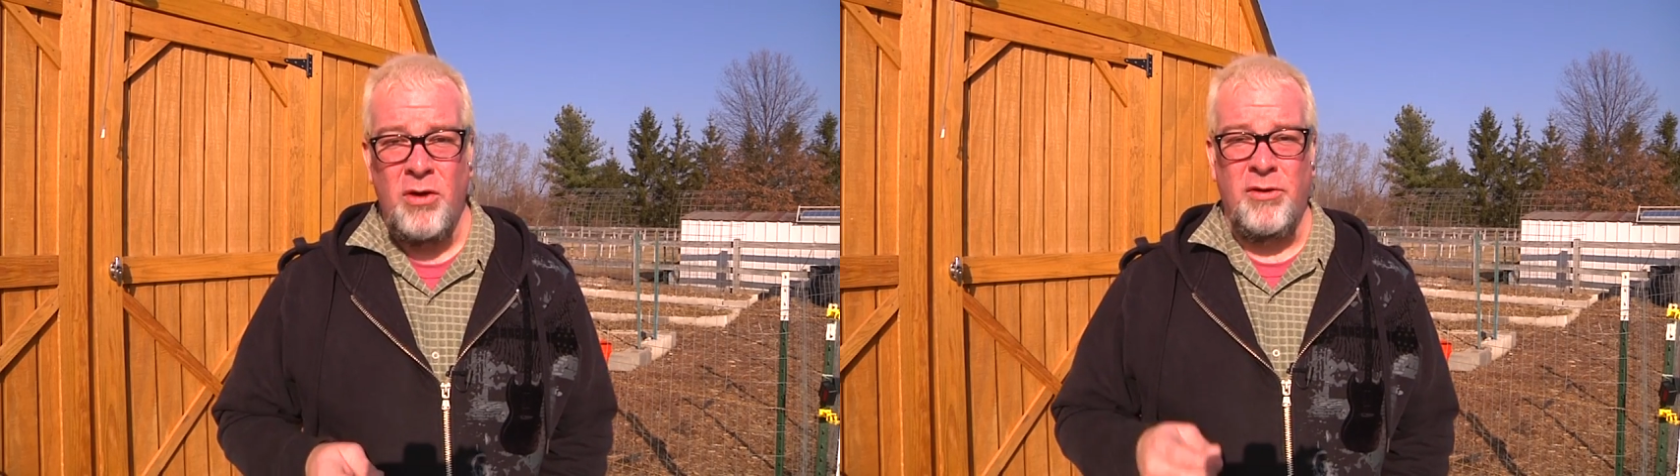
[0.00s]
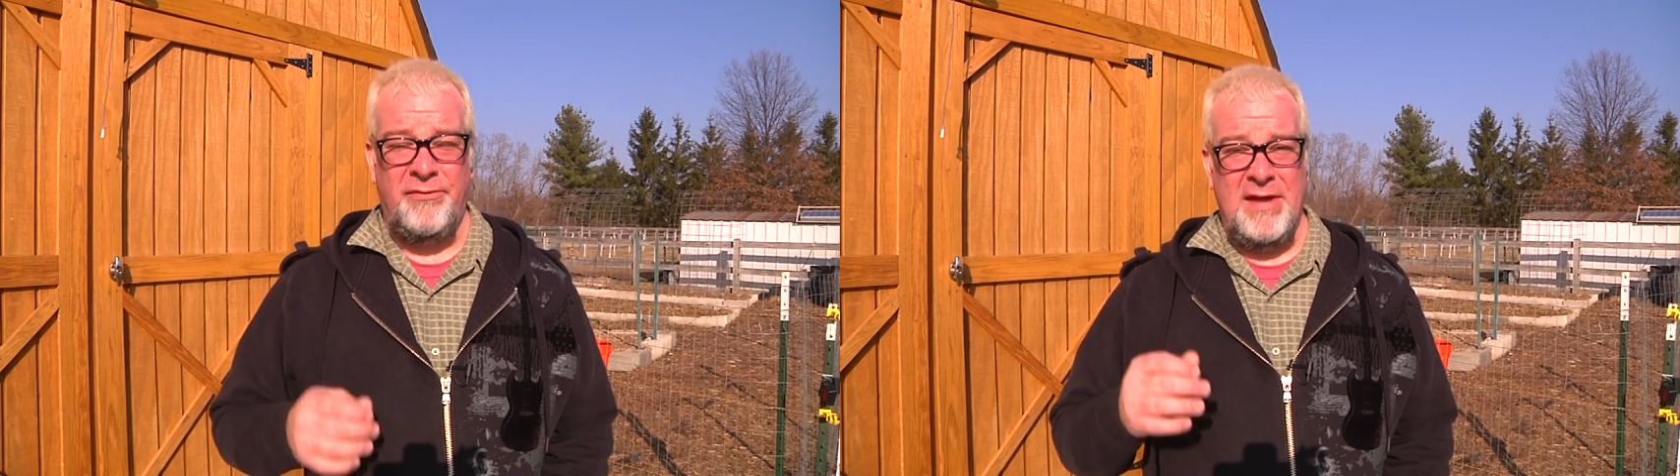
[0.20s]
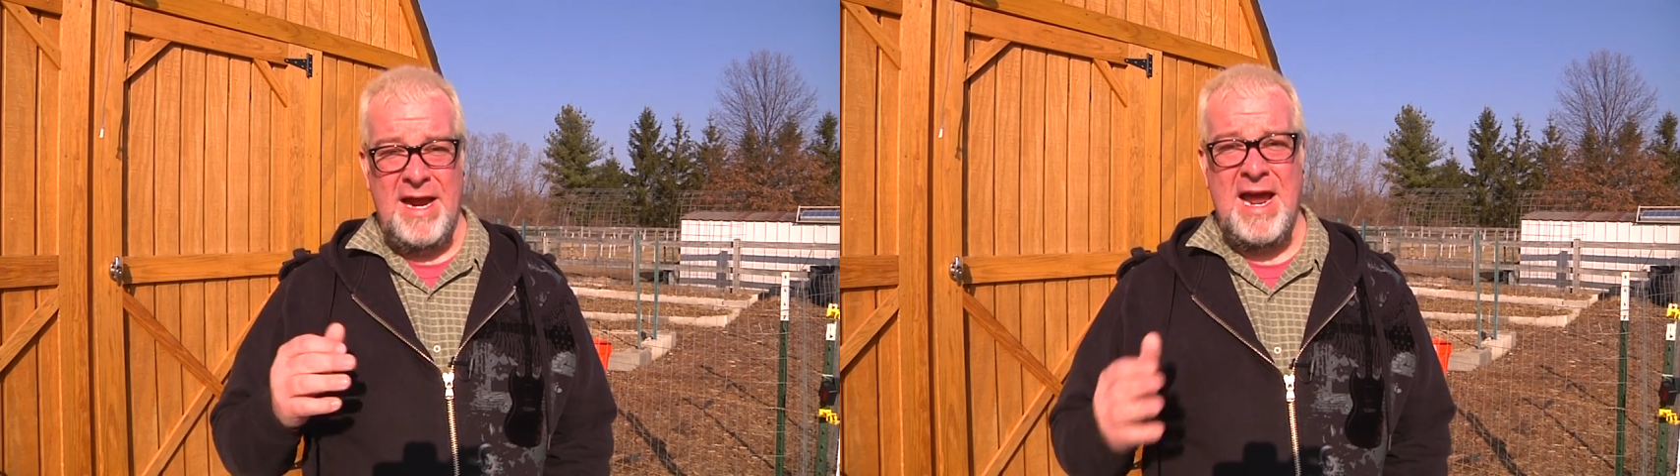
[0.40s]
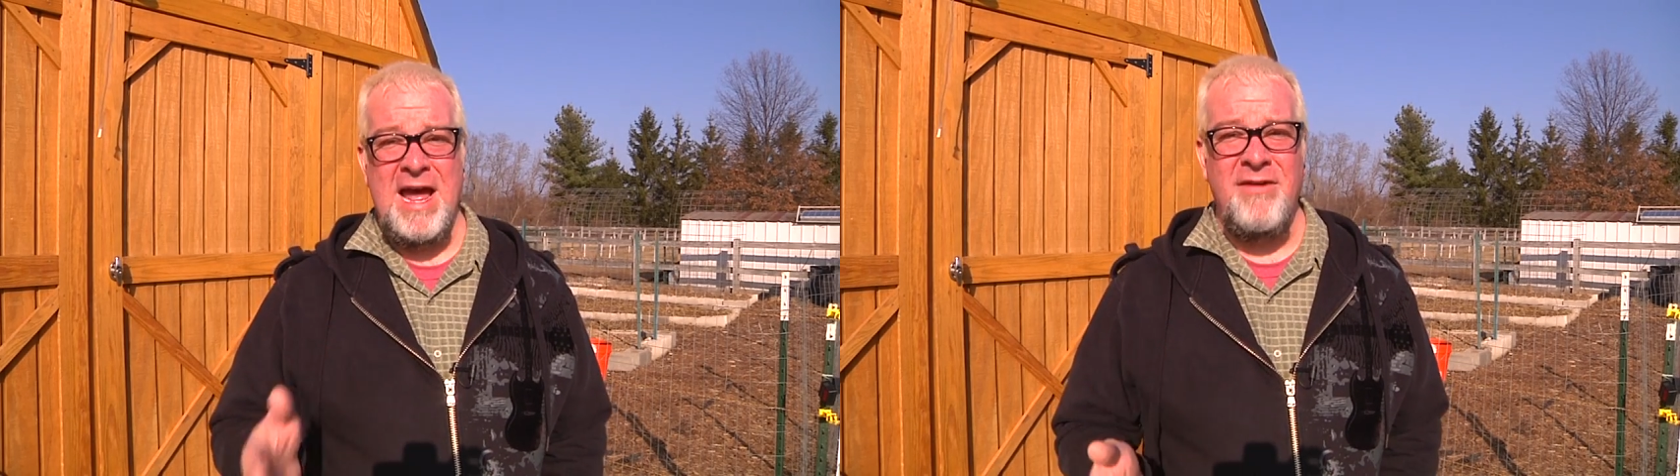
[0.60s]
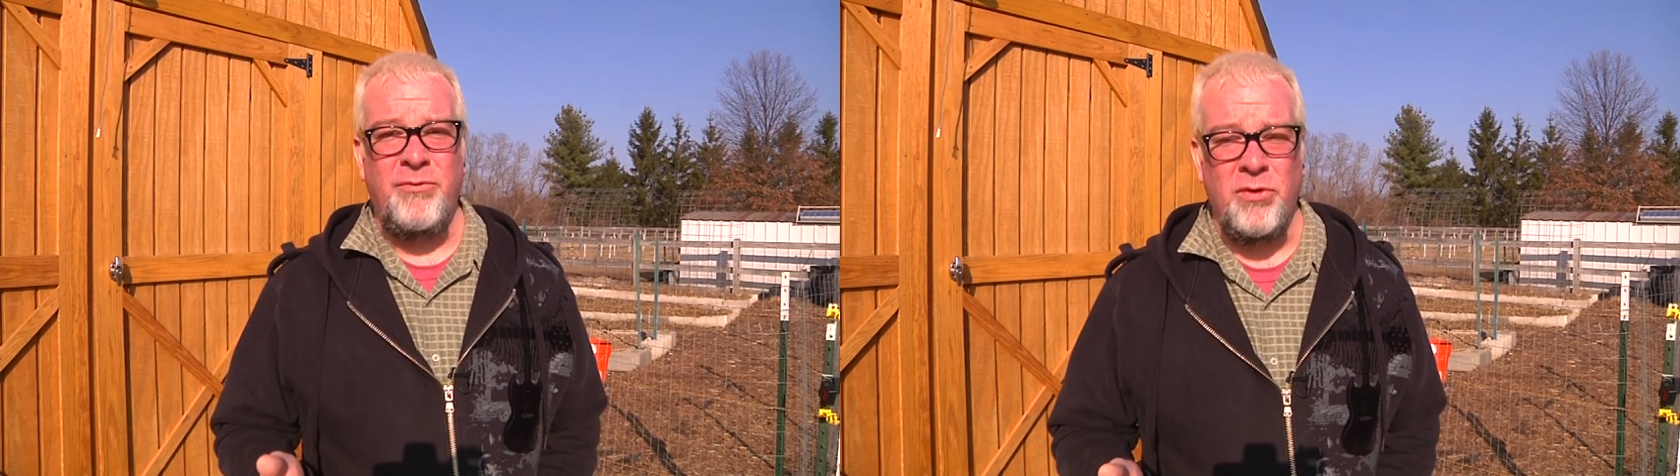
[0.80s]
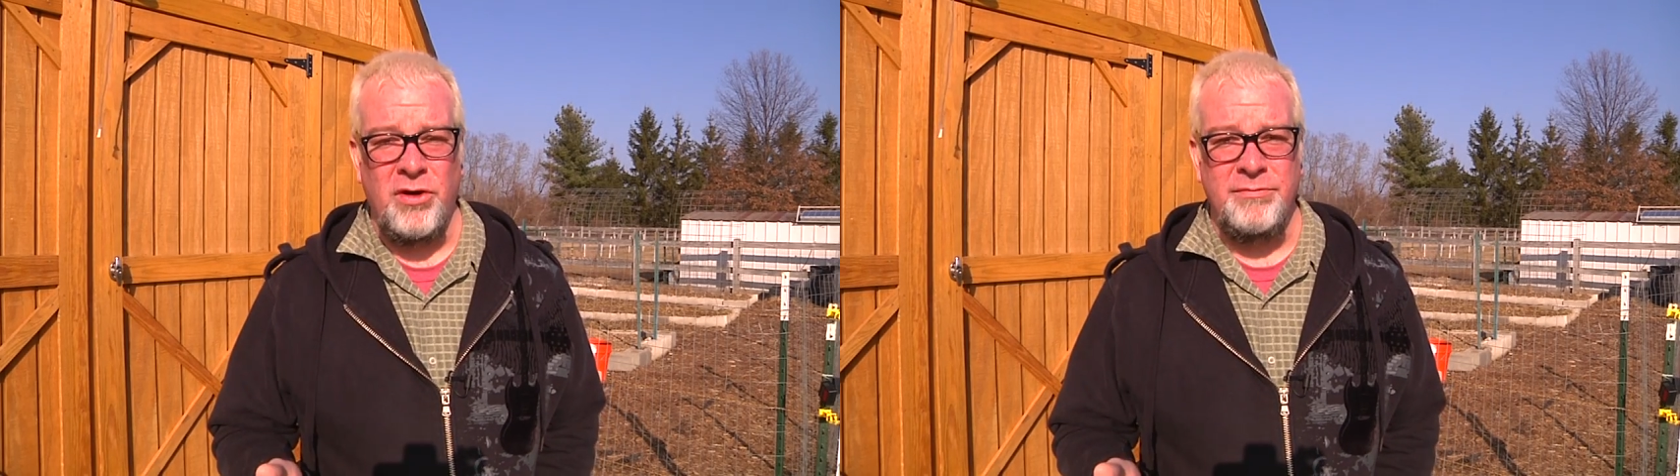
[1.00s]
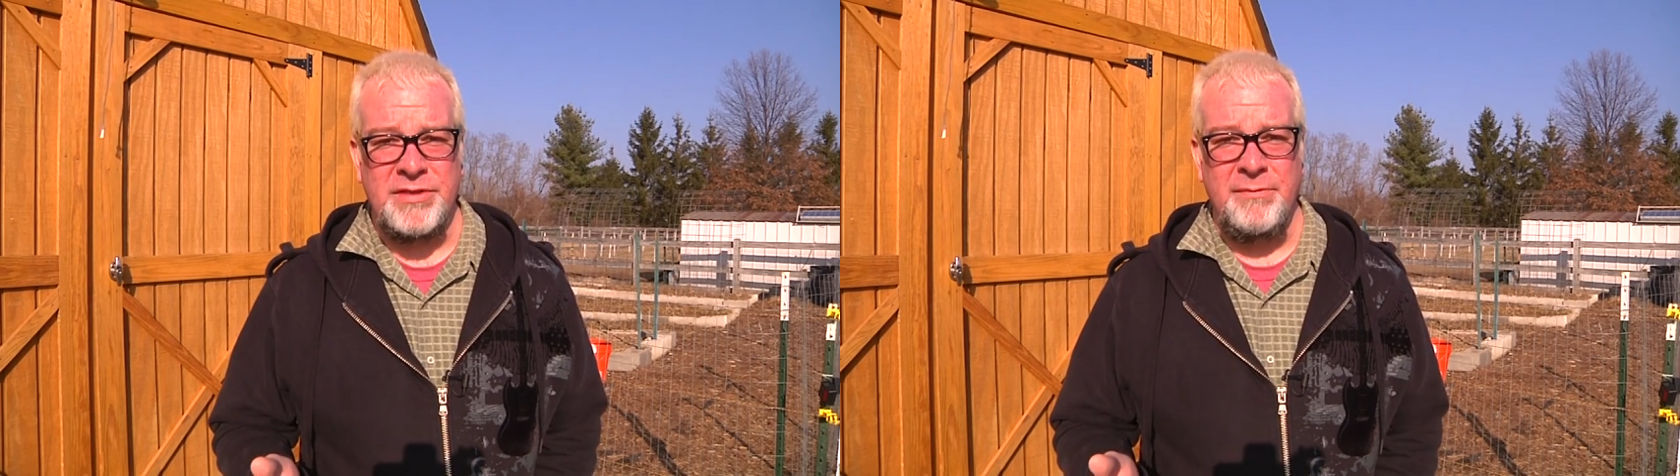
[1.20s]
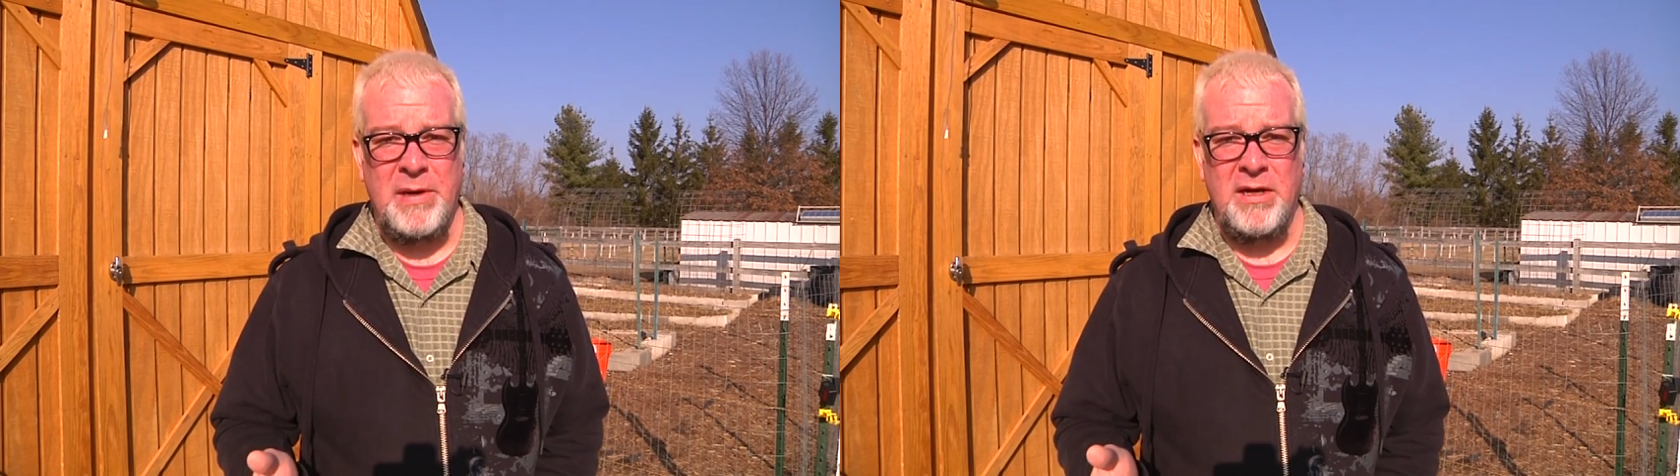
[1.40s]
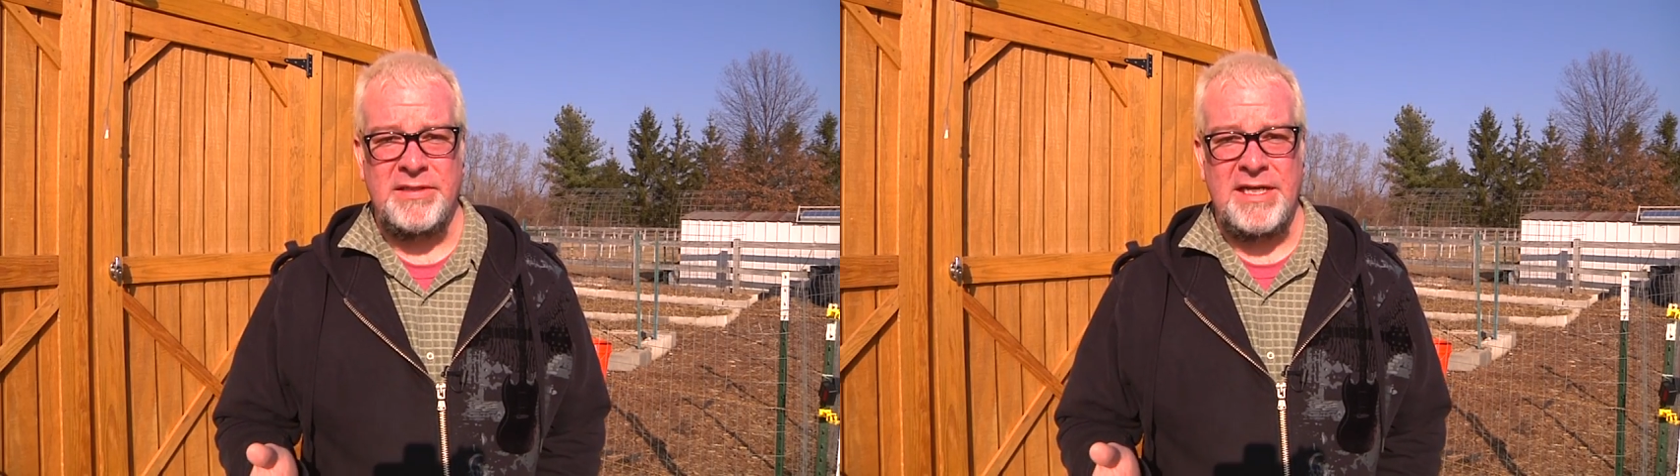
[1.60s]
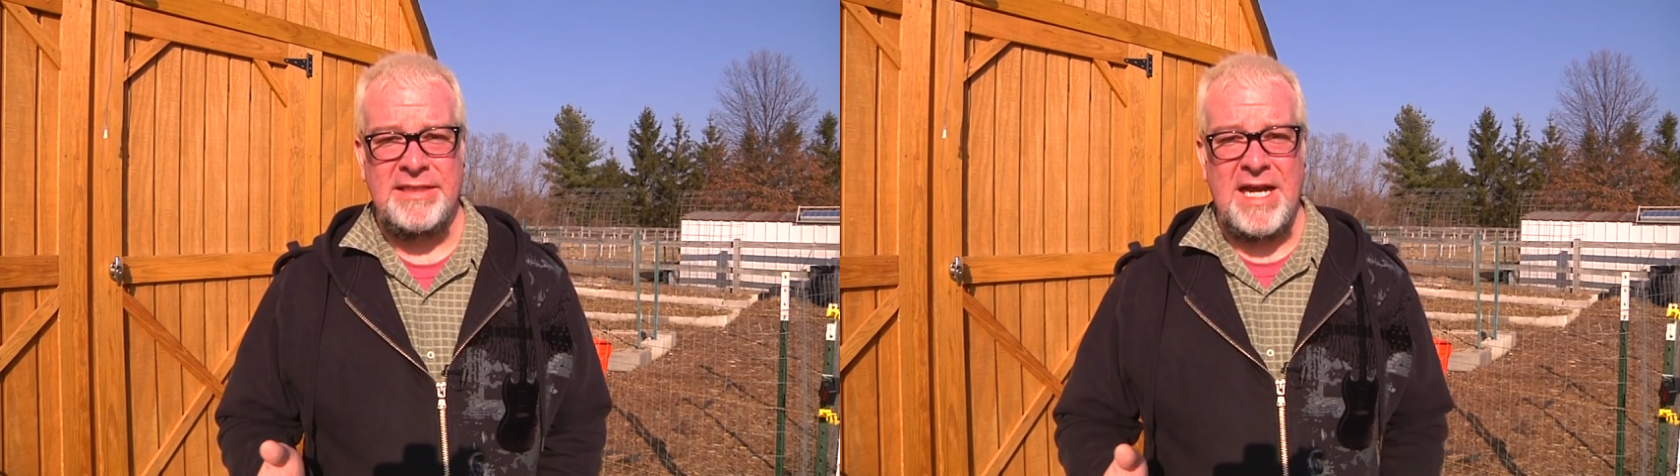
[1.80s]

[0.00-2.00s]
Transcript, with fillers: or if they have worms and parasites,